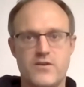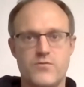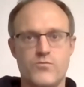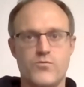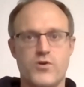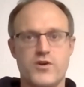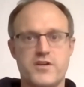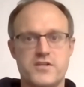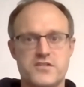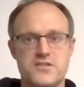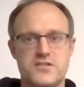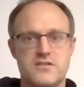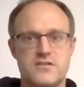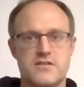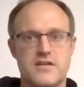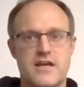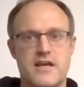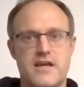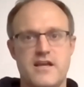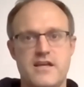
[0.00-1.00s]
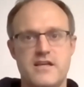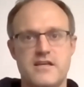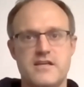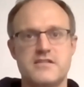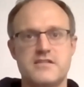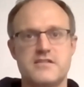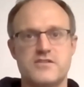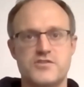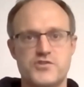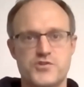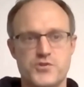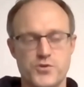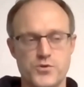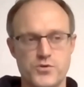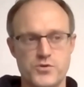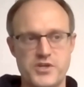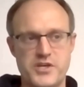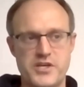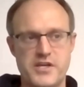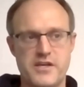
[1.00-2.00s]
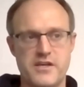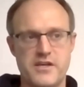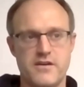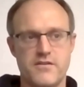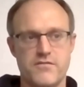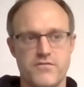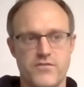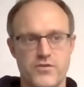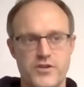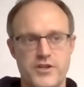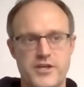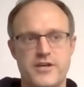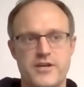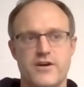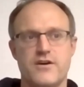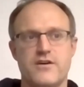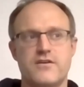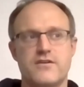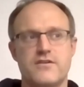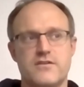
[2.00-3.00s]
and what is truly fully